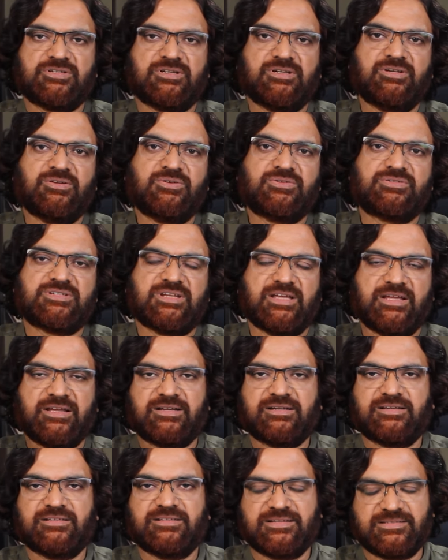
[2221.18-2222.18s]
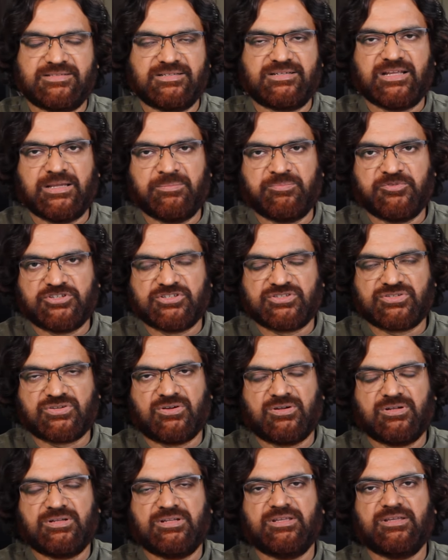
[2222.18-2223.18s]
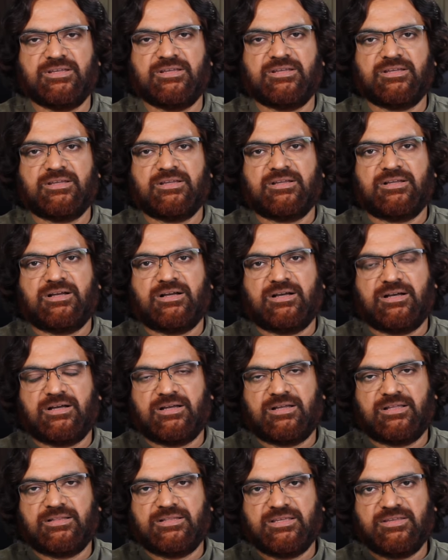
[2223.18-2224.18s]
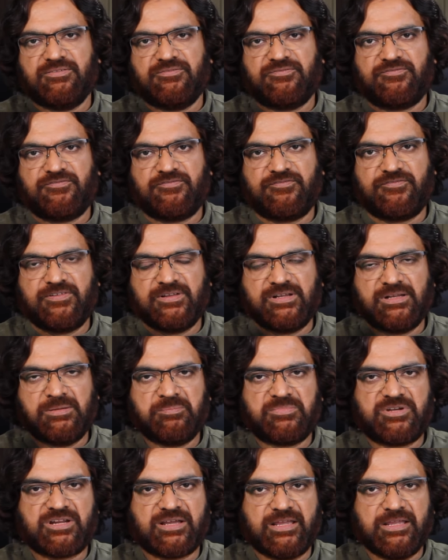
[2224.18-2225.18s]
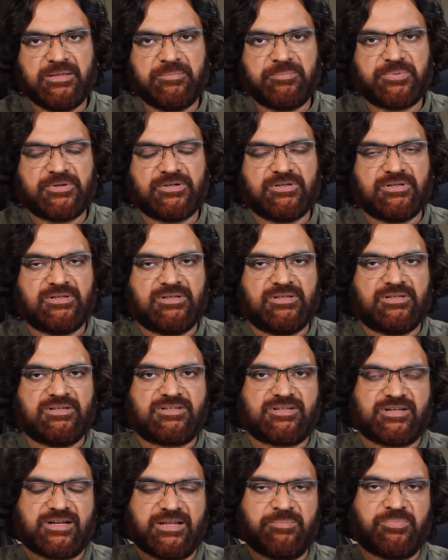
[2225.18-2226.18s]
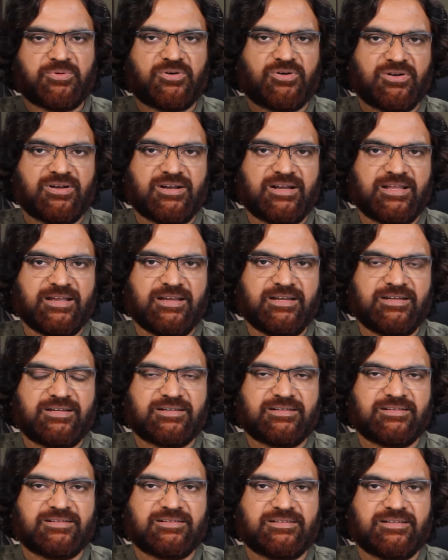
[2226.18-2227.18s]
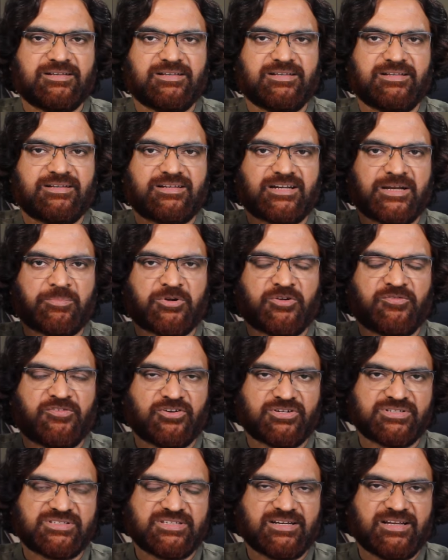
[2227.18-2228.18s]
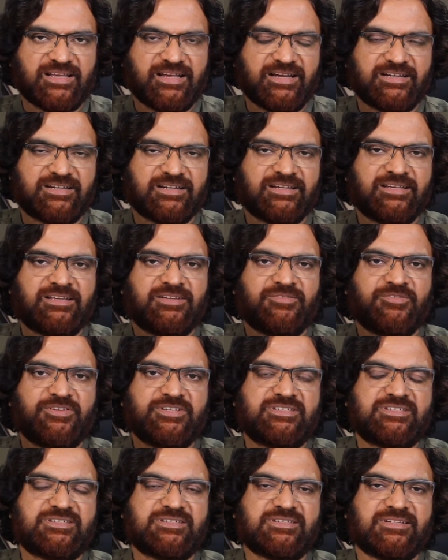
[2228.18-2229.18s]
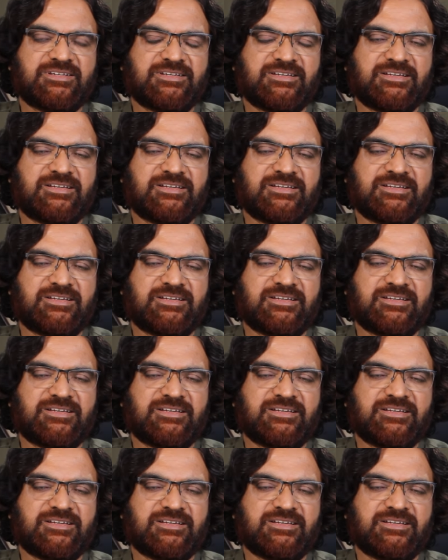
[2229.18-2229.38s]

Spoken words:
looks like there is a type which is called the film type tripod light, tripod focusing light, which